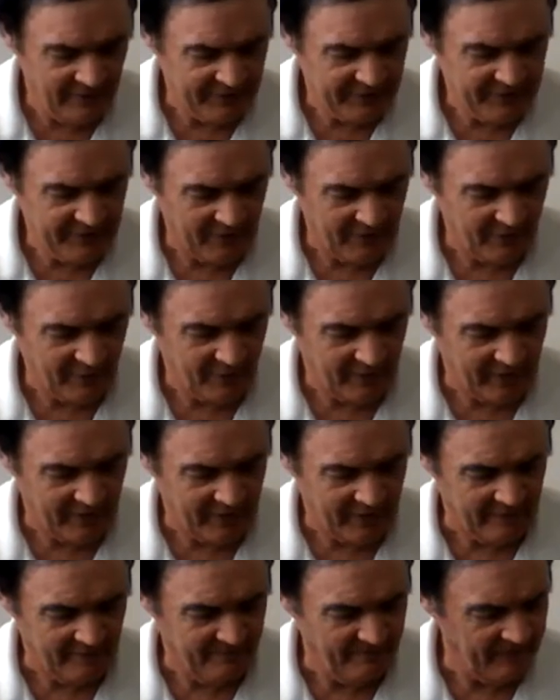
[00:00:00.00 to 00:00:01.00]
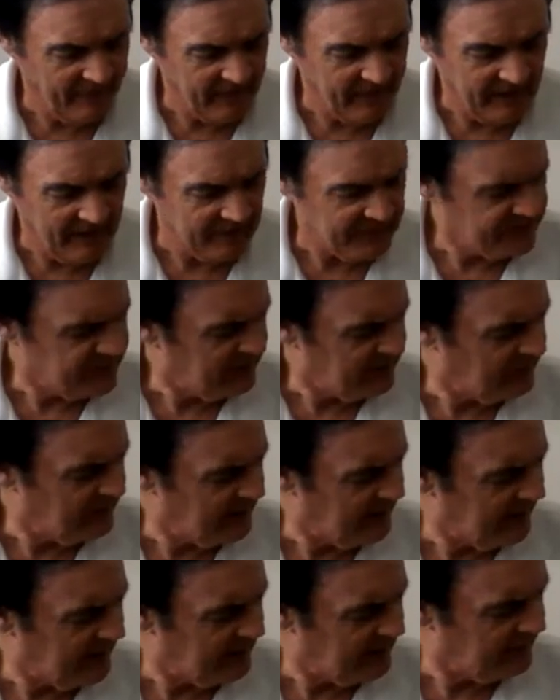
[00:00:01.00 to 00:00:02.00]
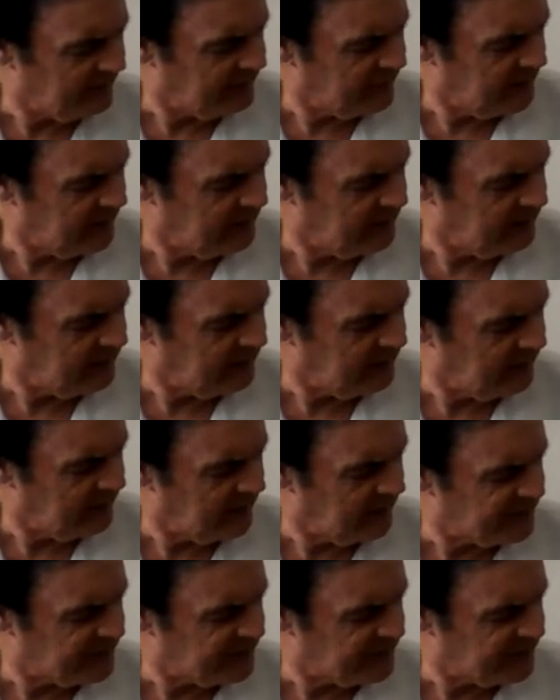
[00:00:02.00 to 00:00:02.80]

so um, let's see, we have the uh,